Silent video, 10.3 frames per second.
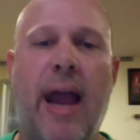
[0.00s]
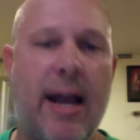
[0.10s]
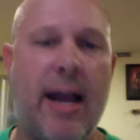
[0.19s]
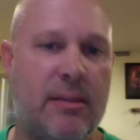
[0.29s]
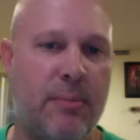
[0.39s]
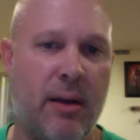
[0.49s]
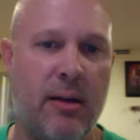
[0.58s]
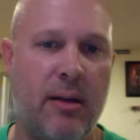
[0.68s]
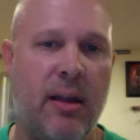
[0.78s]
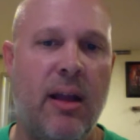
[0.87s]

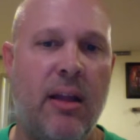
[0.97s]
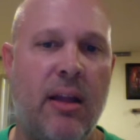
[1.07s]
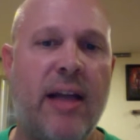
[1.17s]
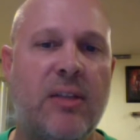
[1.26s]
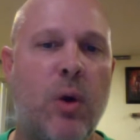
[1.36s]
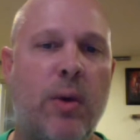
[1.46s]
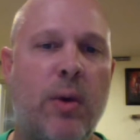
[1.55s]
asthma? That's where we